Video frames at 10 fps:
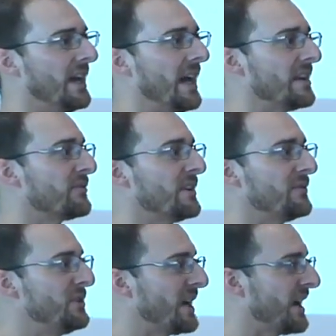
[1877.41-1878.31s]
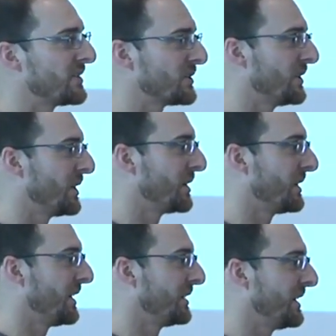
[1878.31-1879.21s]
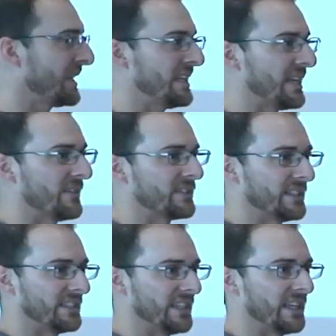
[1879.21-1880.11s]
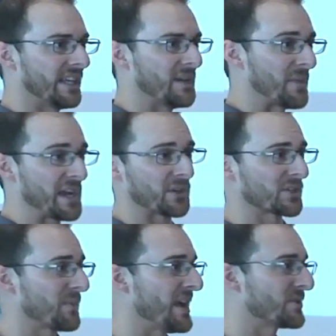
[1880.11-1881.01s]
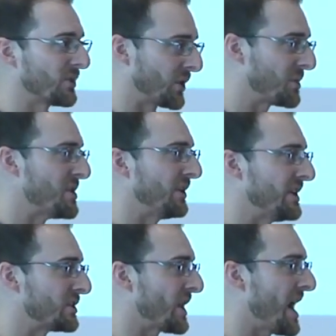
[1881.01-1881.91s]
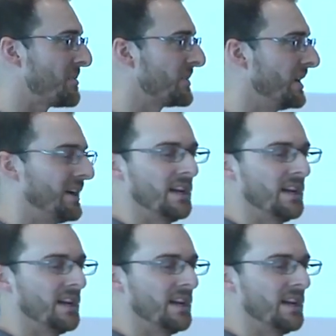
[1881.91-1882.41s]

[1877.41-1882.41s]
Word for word: And if, if you guys are, are, are lucky enough to, to get a makerspace or a community shop,